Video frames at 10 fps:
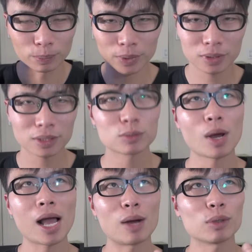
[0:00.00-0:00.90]
That's
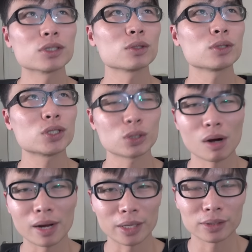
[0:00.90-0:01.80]
why I was so
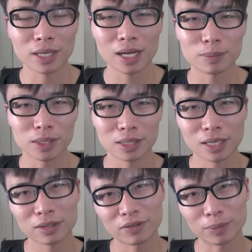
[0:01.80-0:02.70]
strong at the time, and I
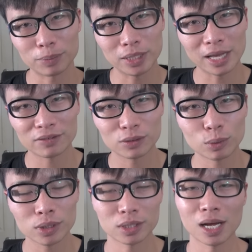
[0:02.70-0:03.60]
kind of like beat
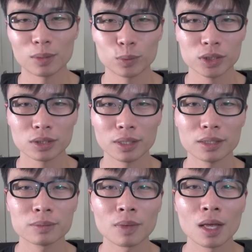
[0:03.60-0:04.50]
everyone in arm
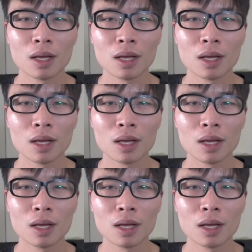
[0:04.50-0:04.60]
wrestling.